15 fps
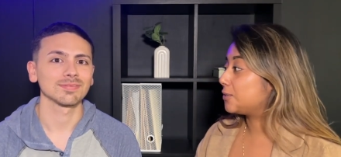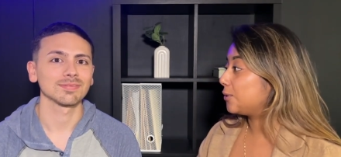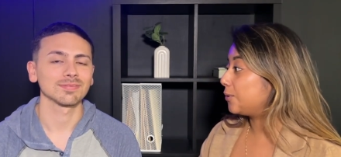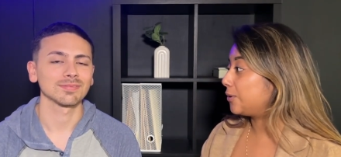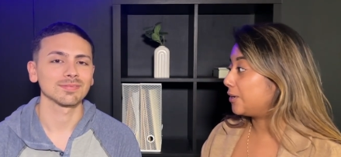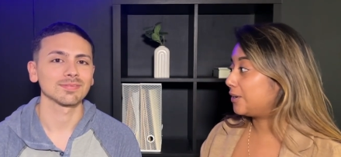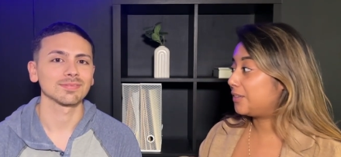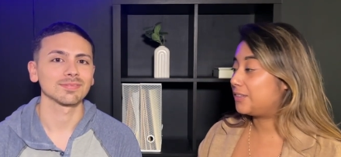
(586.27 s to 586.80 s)
Speaker 1: is
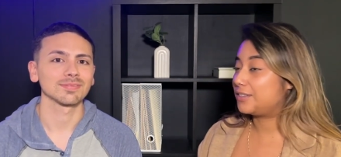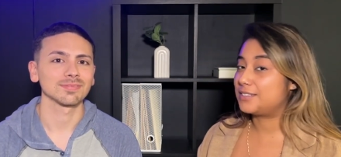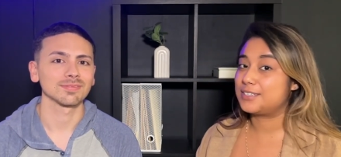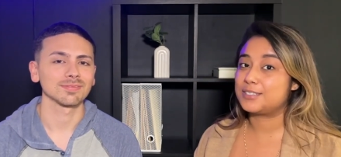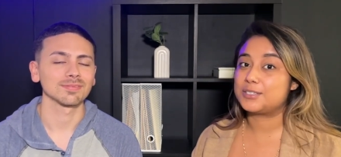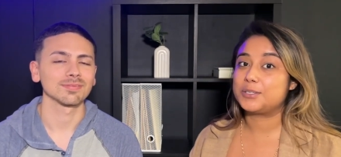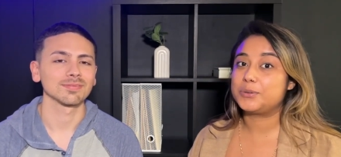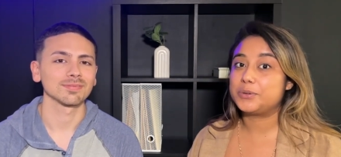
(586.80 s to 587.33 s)
Laura.
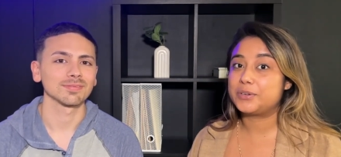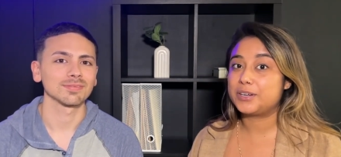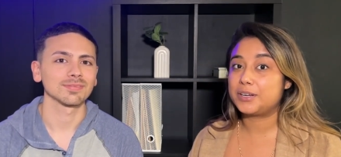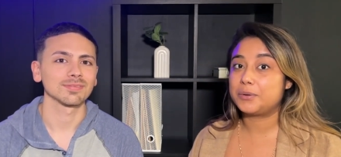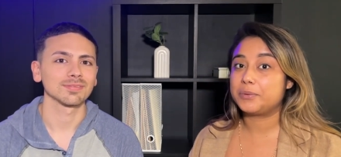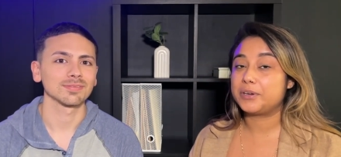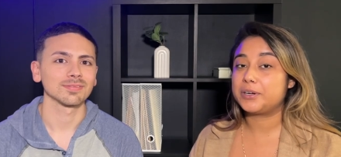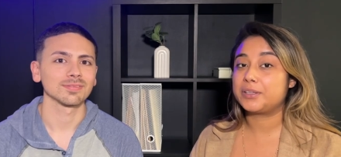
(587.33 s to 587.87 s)
This is
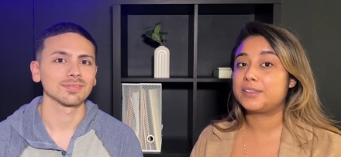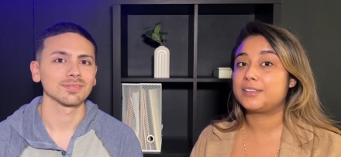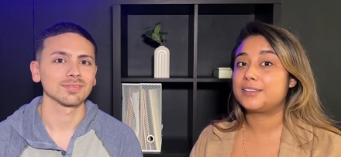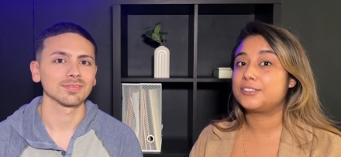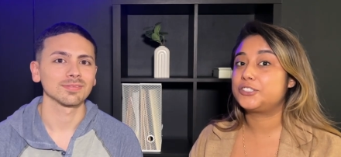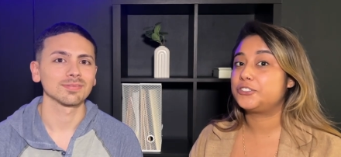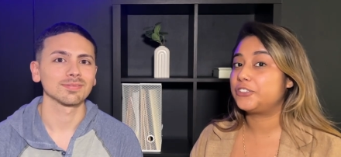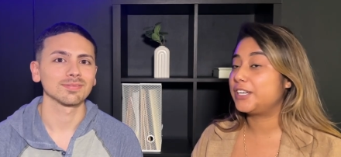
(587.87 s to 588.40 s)
Luca. We are the
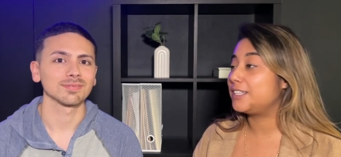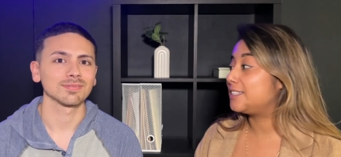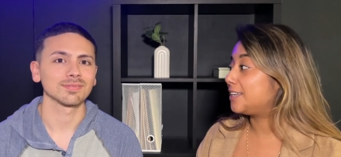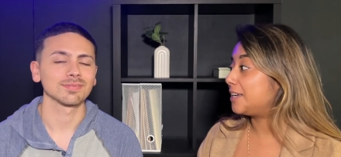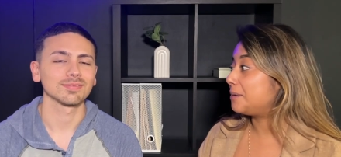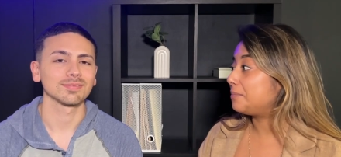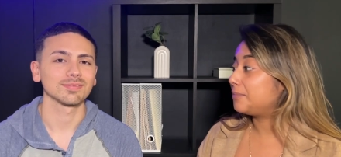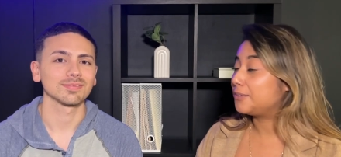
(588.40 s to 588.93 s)
Lestrade
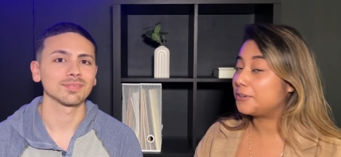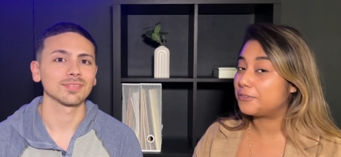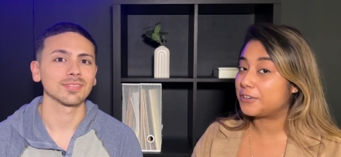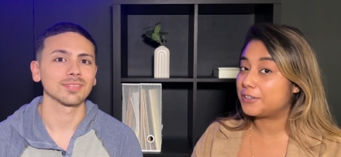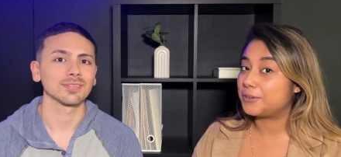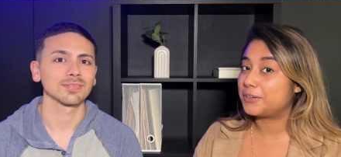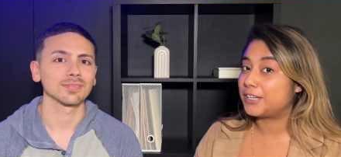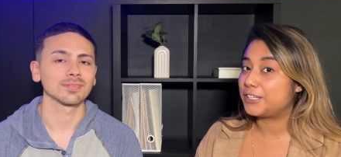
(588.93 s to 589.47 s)
team, the
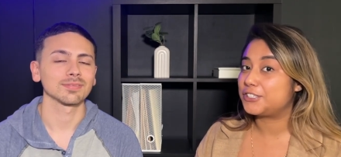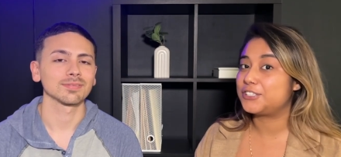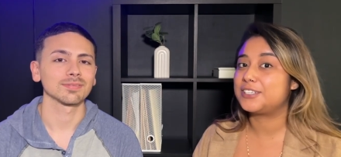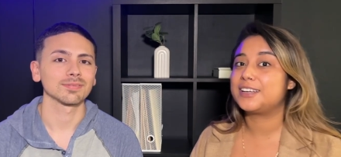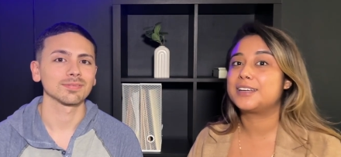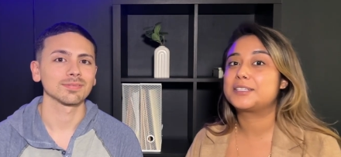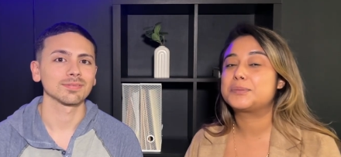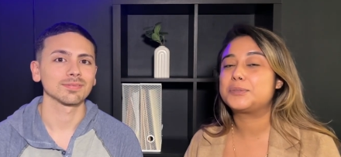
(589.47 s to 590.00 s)

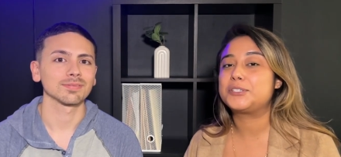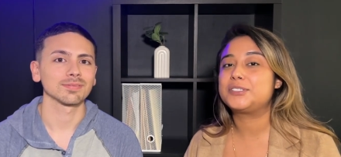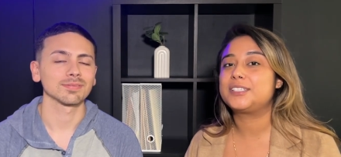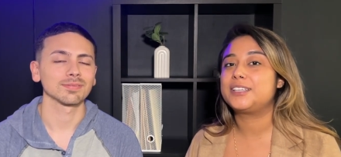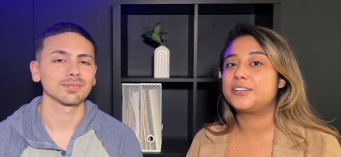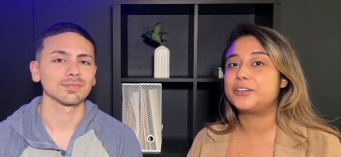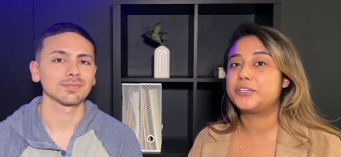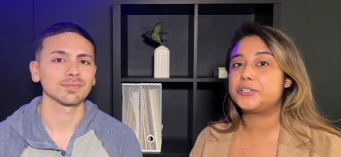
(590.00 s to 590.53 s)
relocation
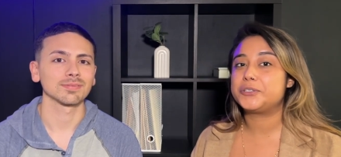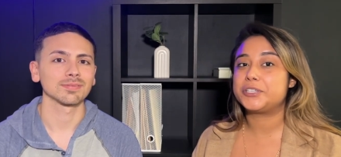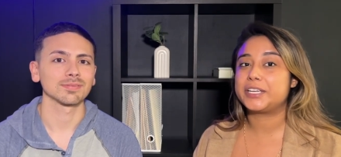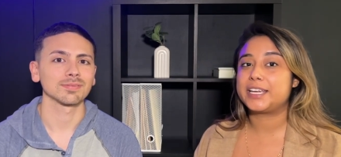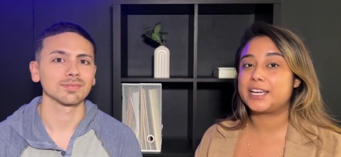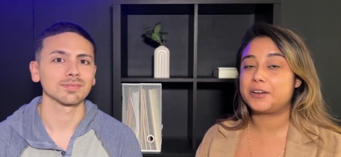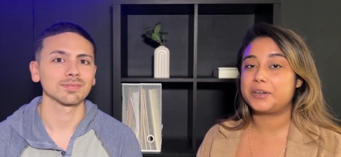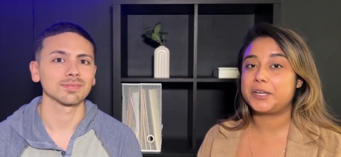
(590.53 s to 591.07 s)
experts here in
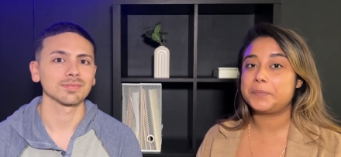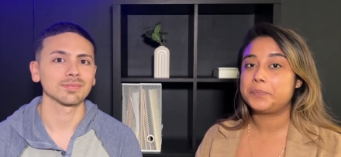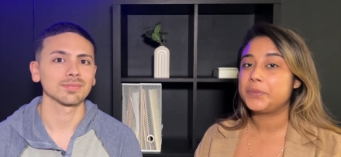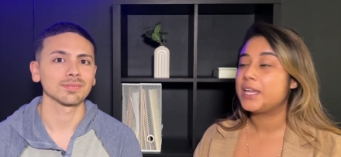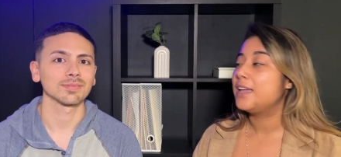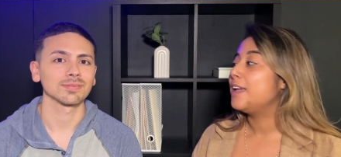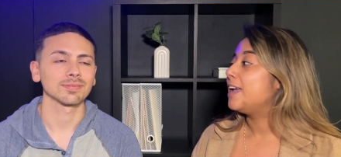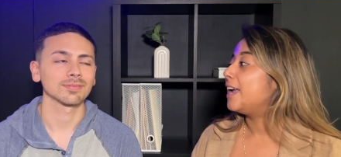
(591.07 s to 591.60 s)
Union County.
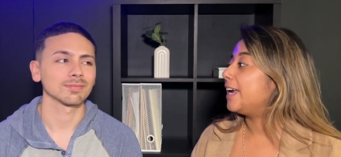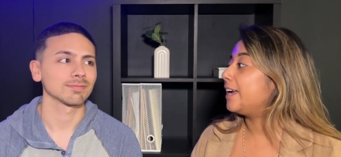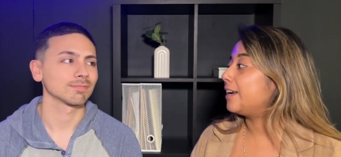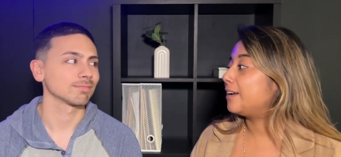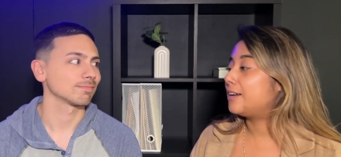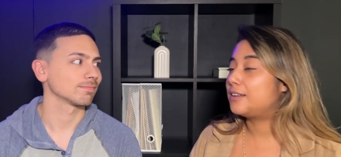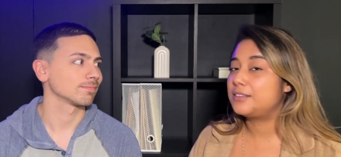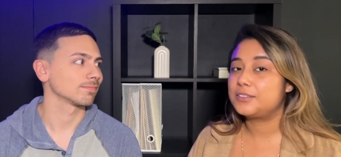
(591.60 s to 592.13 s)

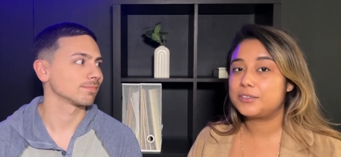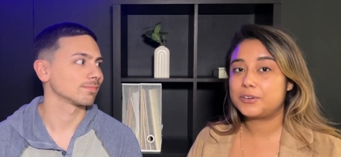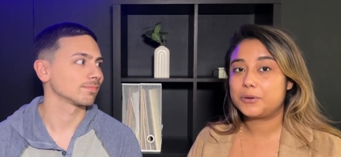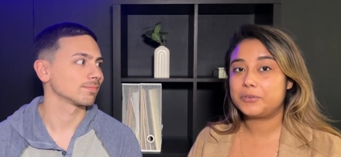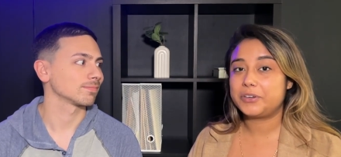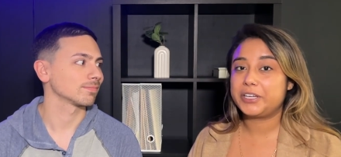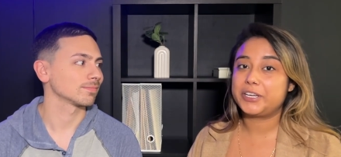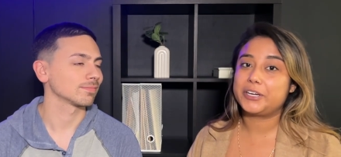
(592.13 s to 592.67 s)
And
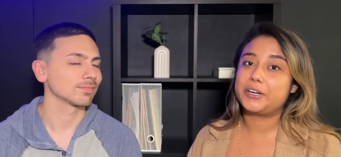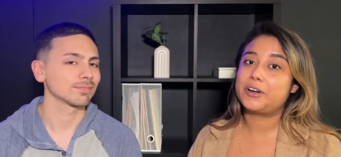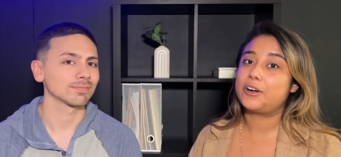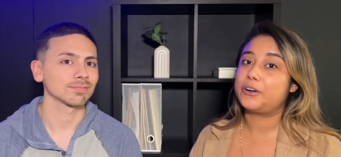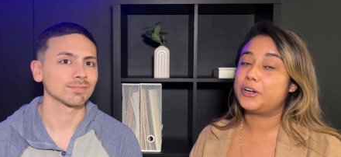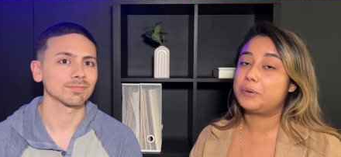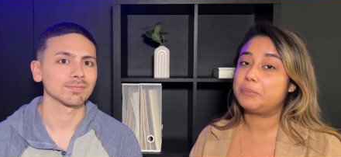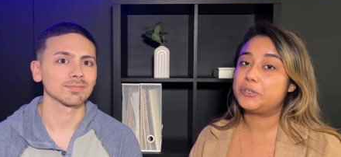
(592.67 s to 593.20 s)
over here,
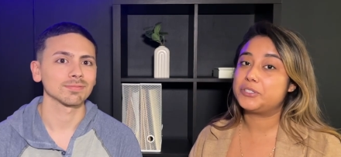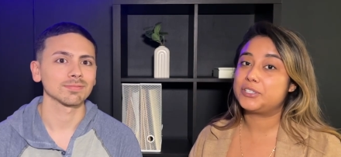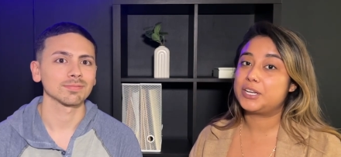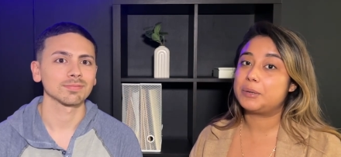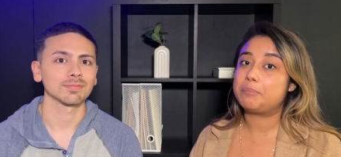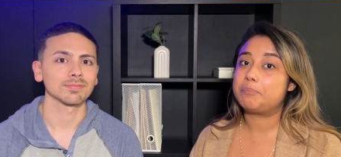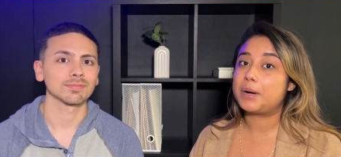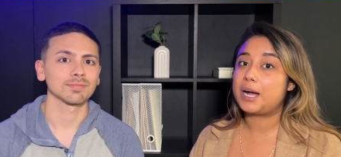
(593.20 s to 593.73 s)
our number is
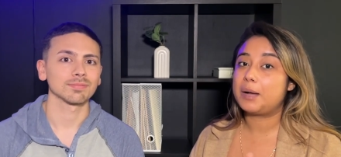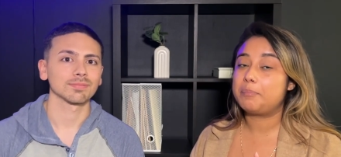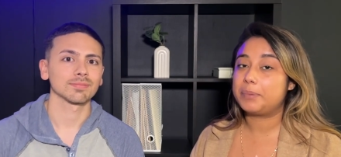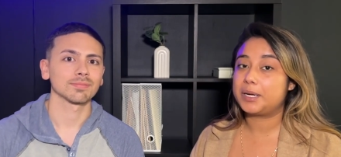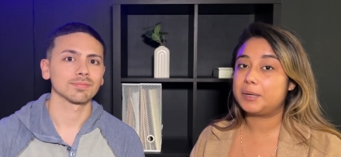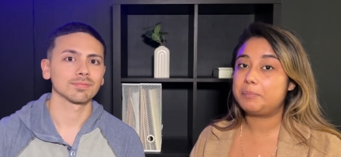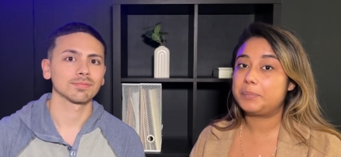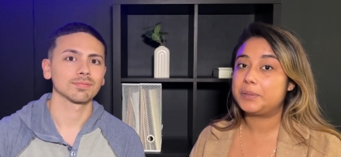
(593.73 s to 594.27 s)
gonna pop
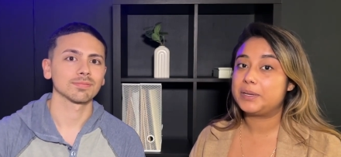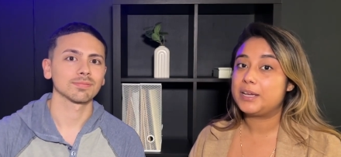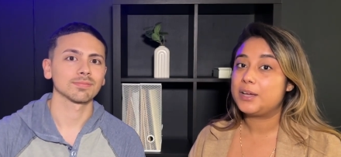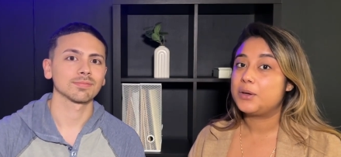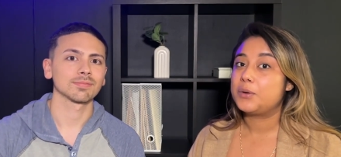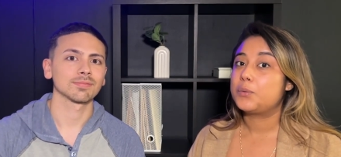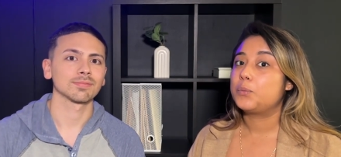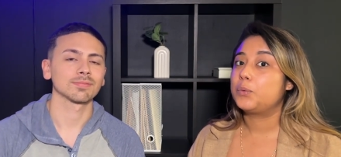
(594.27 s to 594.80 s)
up.
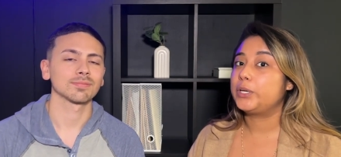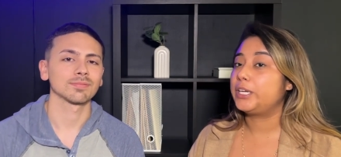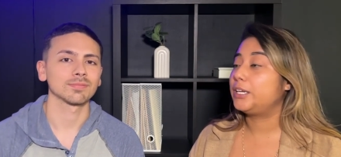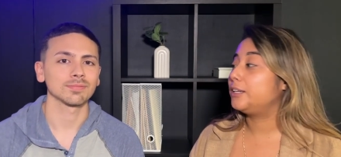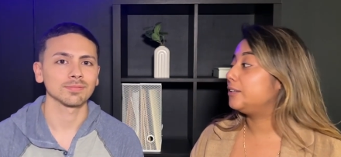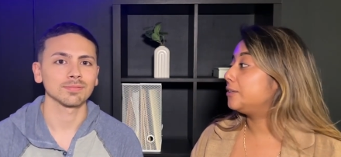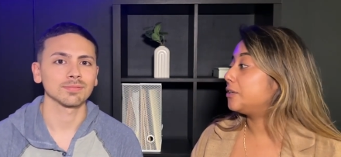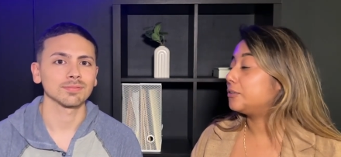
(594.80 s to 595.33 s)
We, you